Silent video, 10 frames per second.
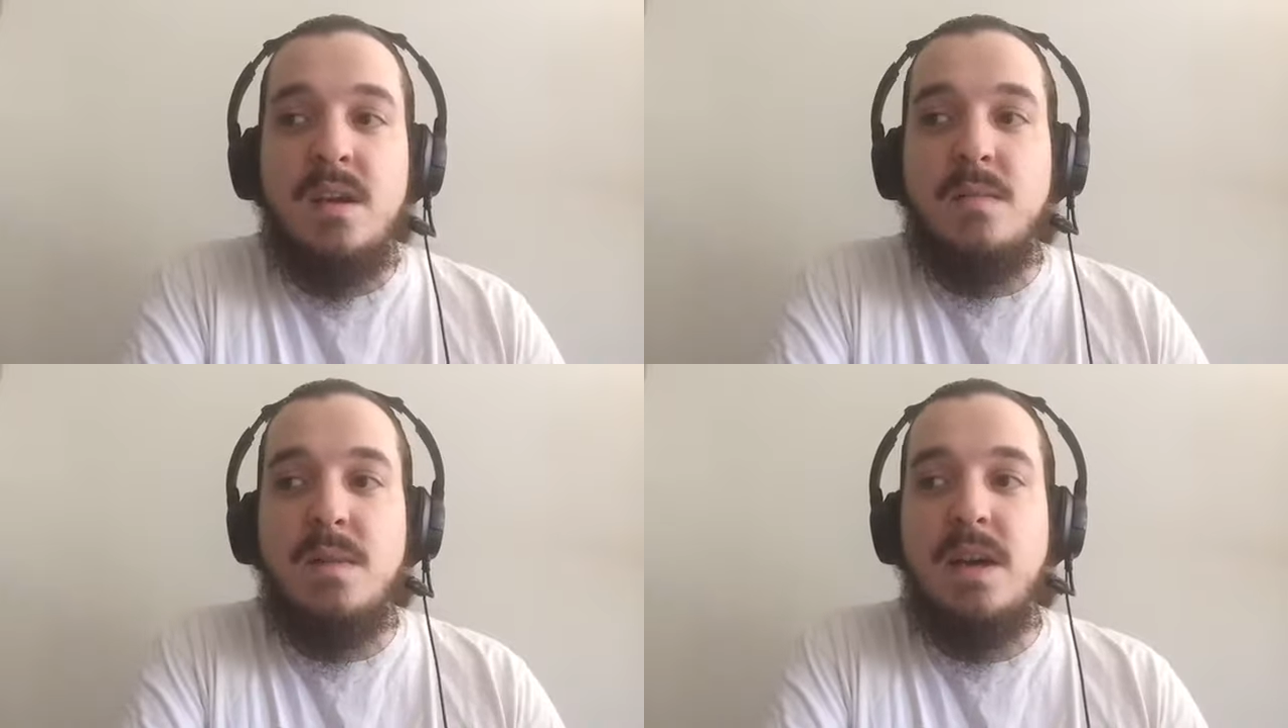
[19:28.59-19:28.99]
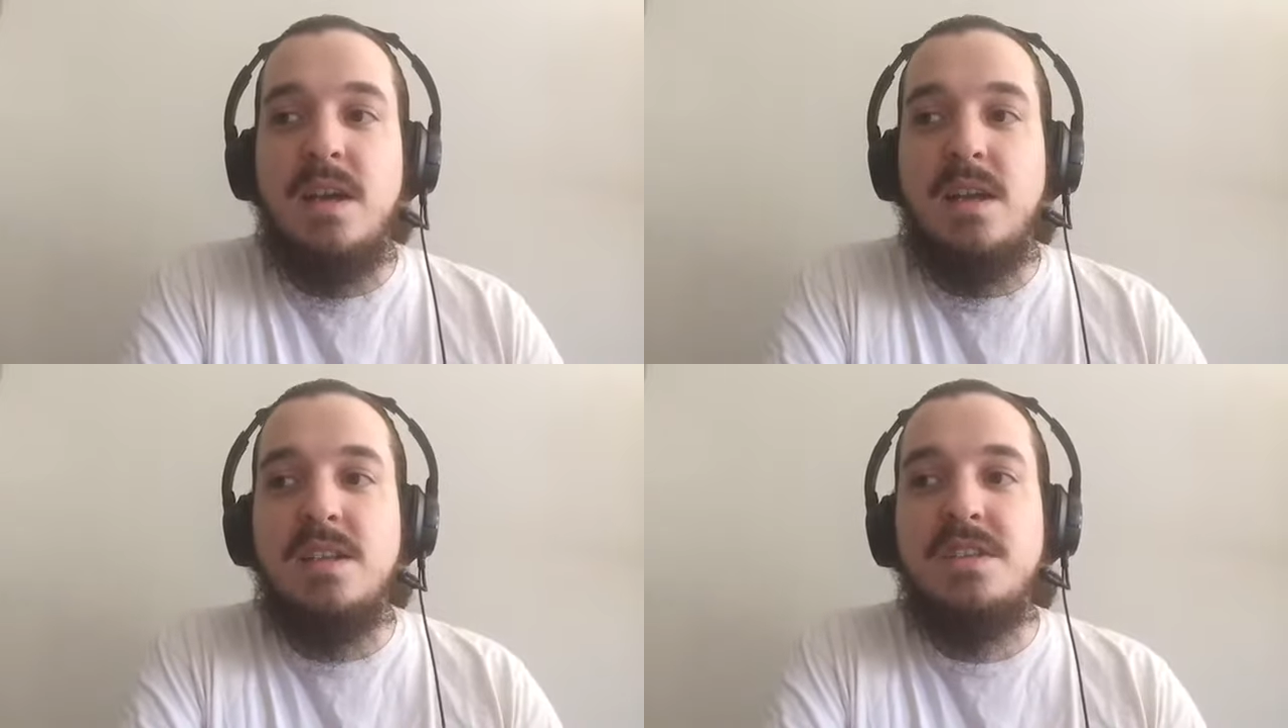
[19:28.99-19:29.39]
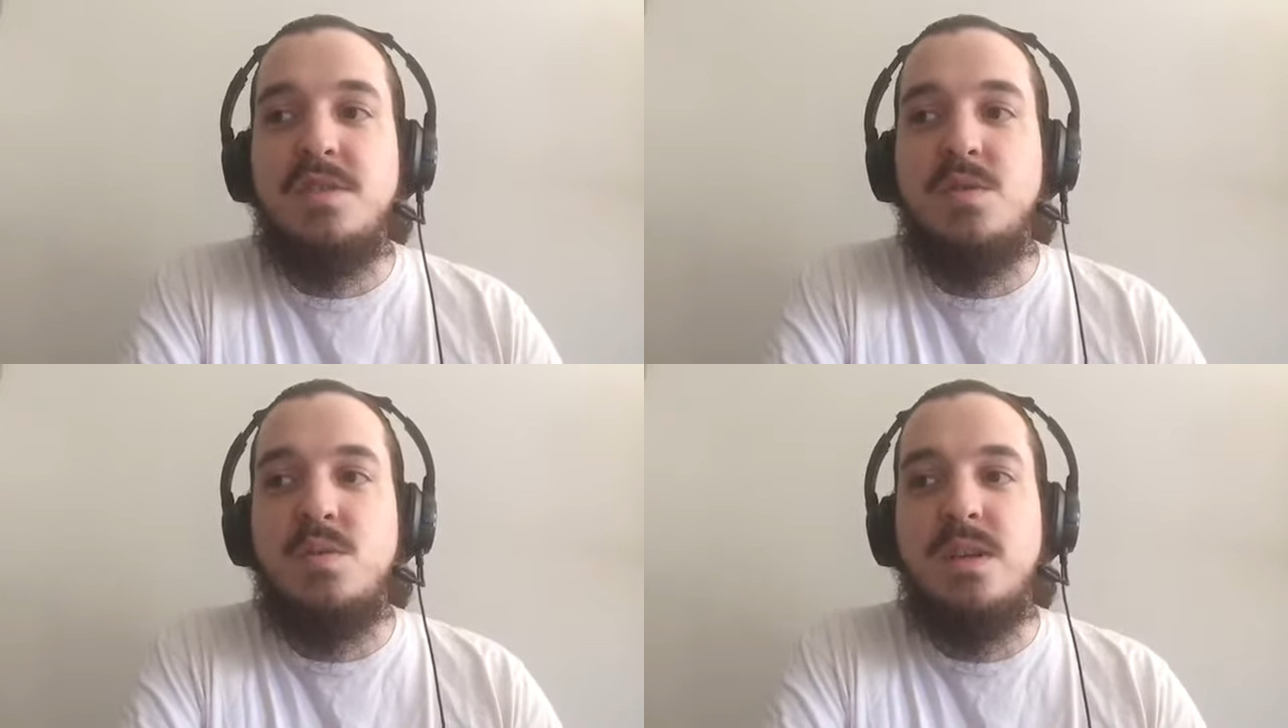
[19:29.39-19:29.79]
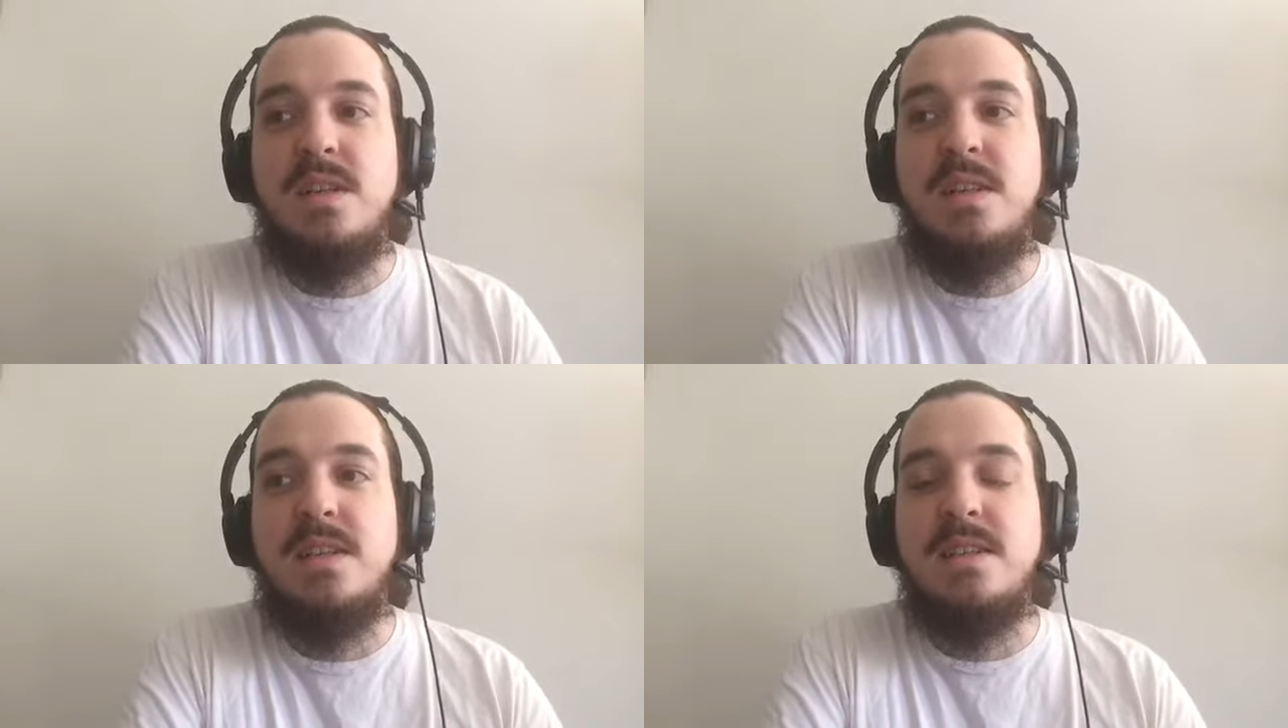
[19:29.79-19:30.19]
My issue with
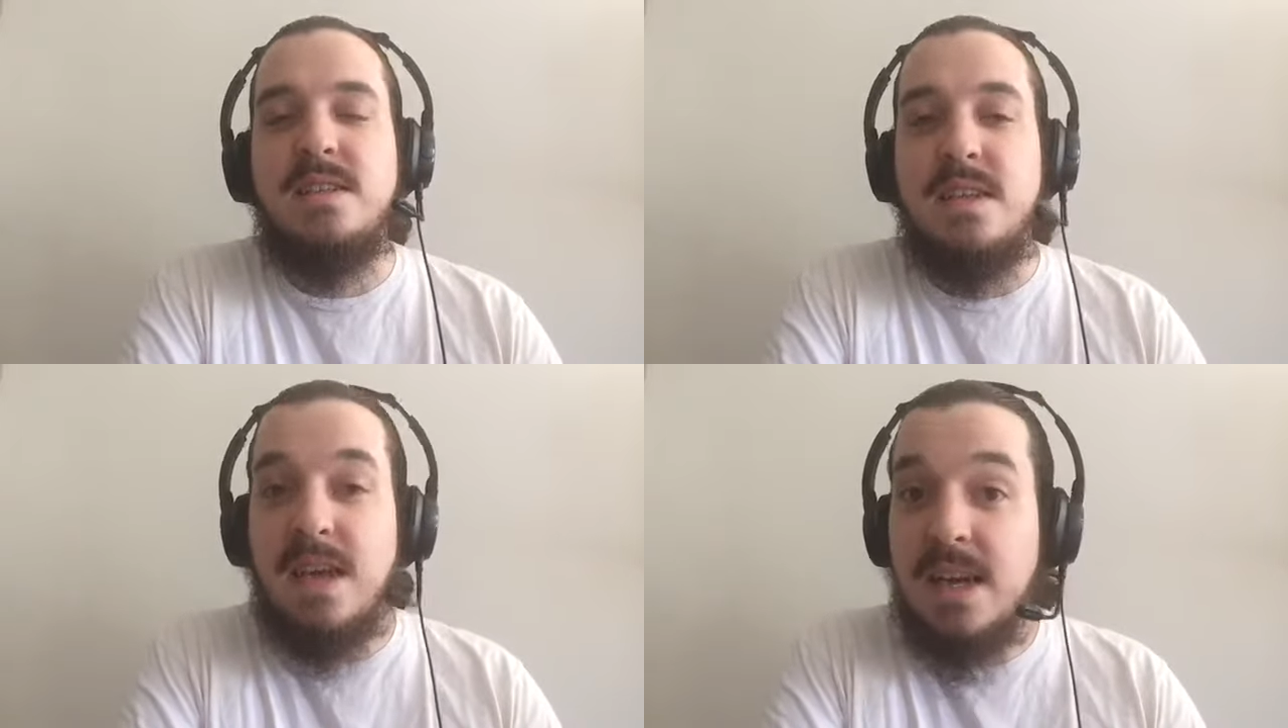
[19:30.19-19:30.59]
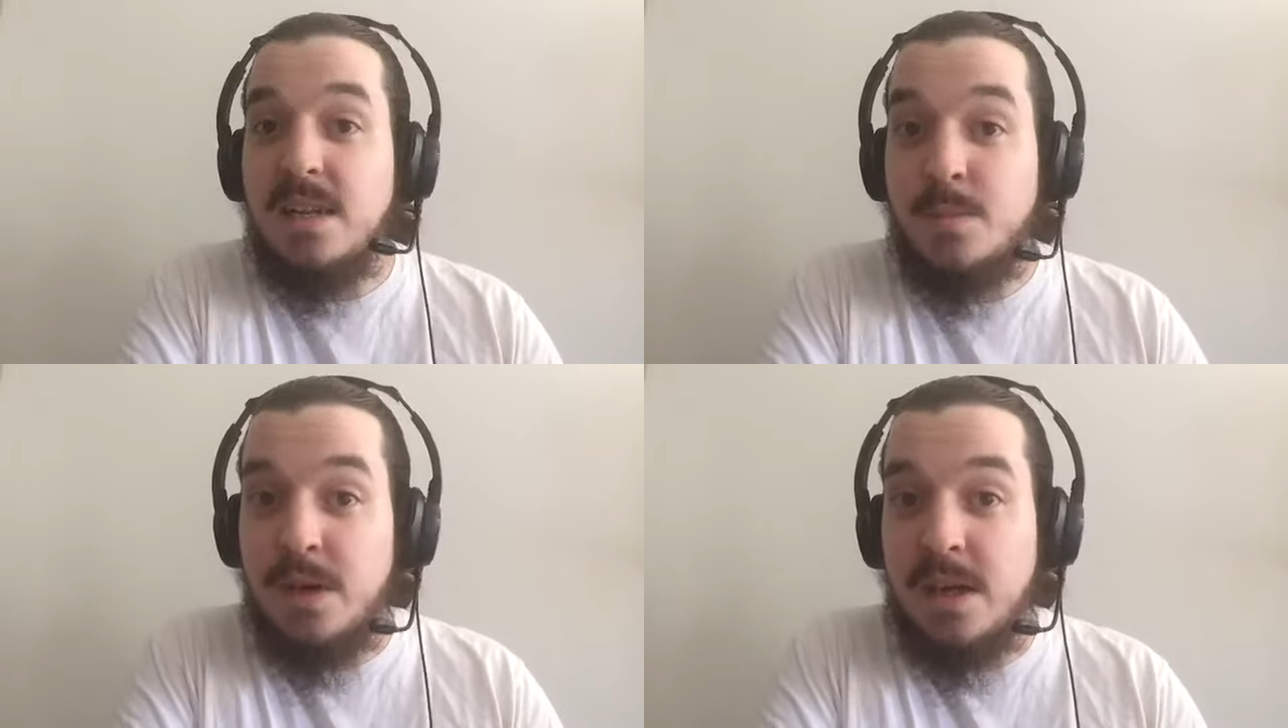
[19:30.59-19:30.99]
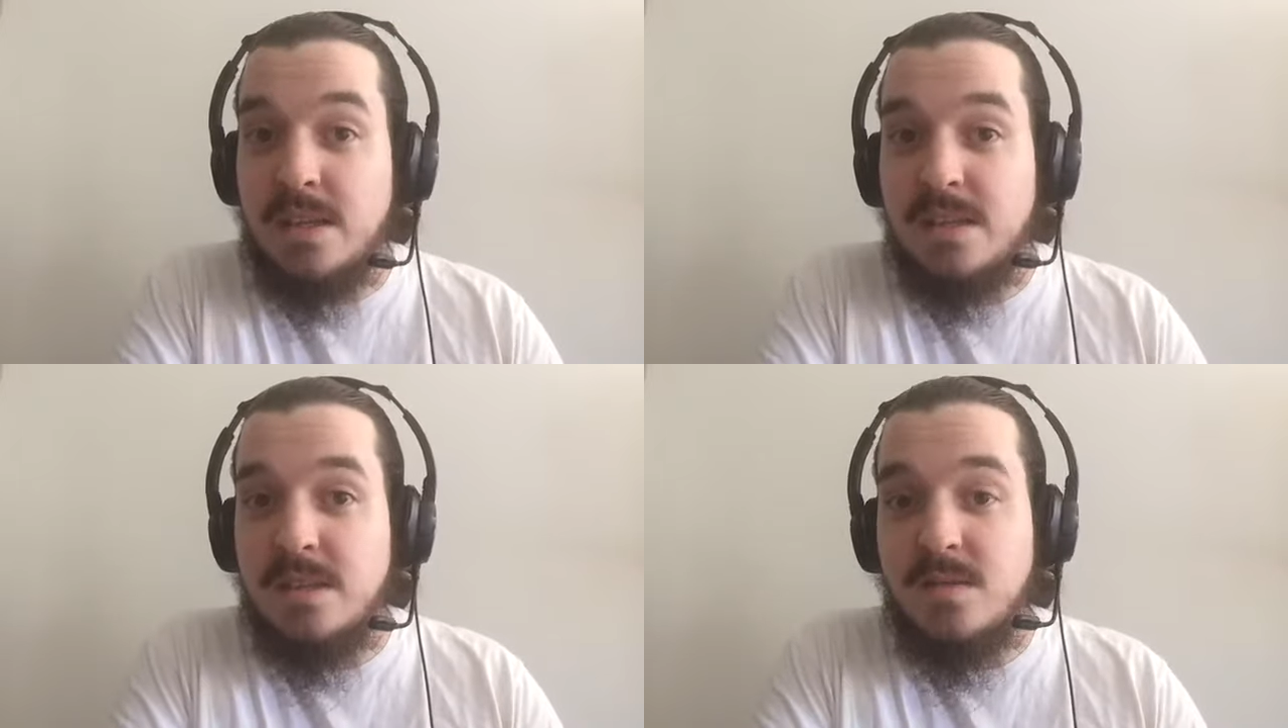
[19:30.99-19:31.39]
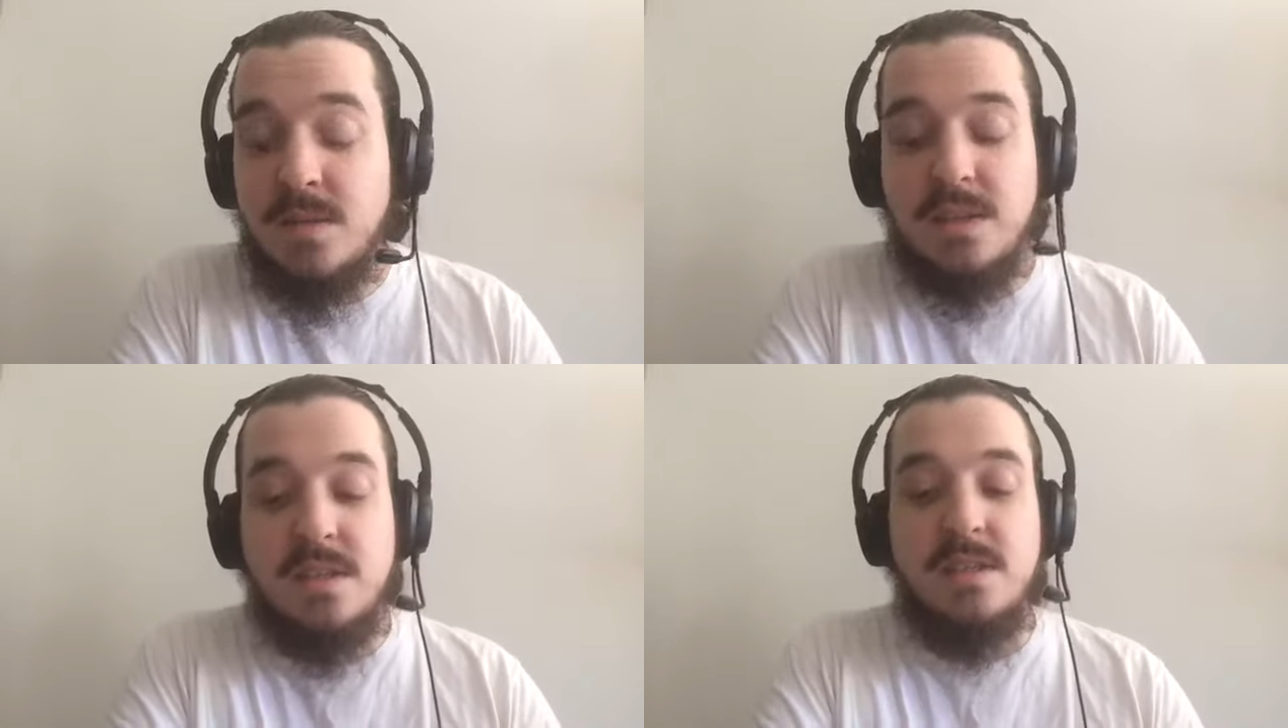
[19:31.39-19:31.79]
it is not the price,
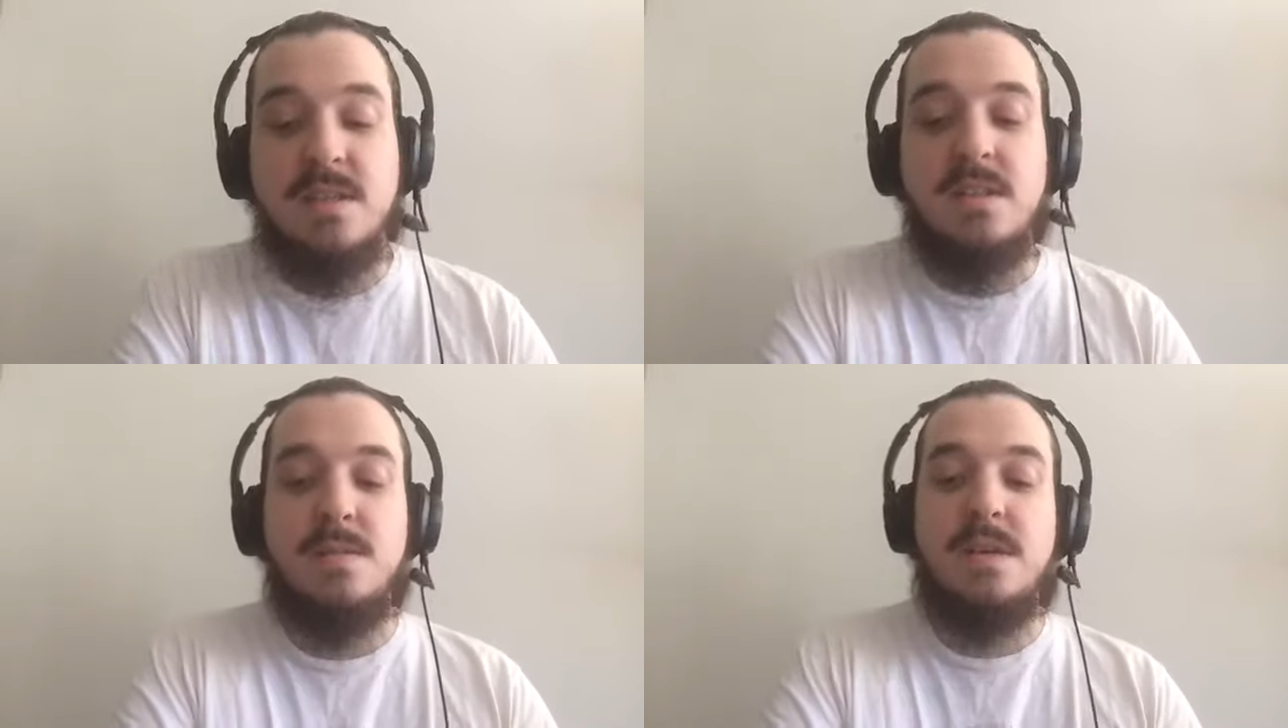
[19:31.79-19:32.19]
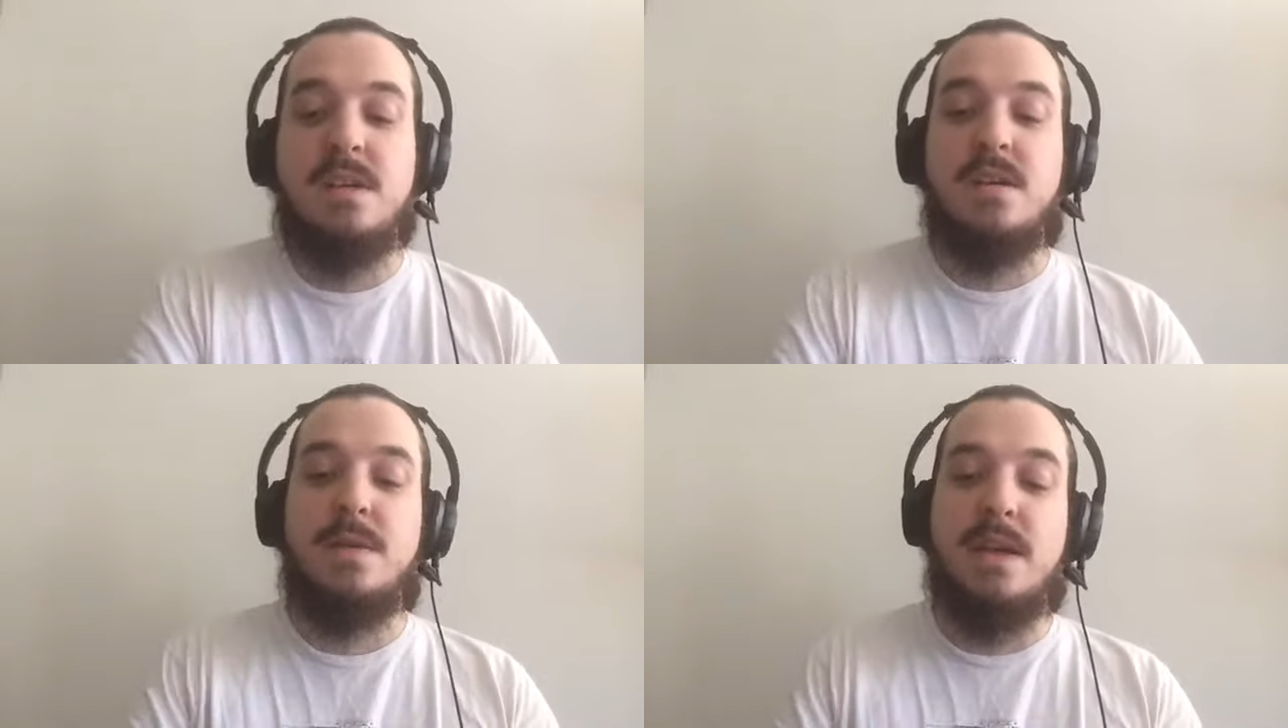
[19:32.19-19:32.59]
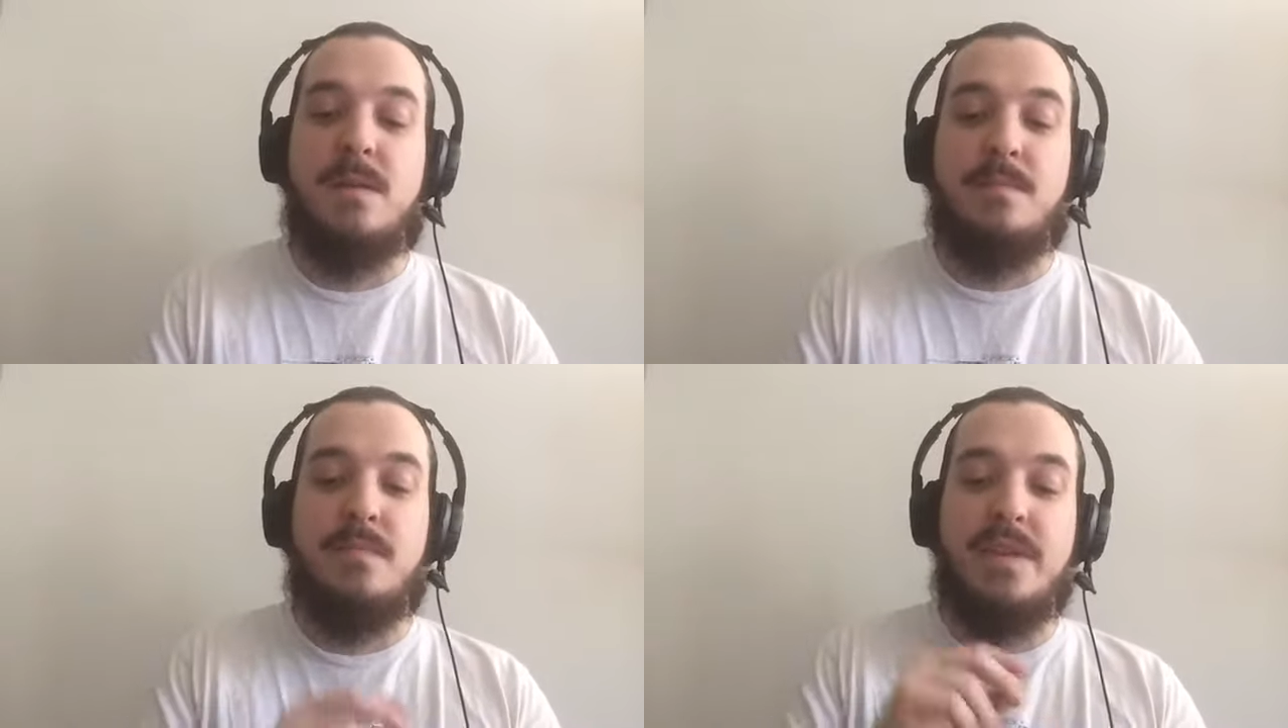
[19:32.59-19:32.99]
which is going to be coming out.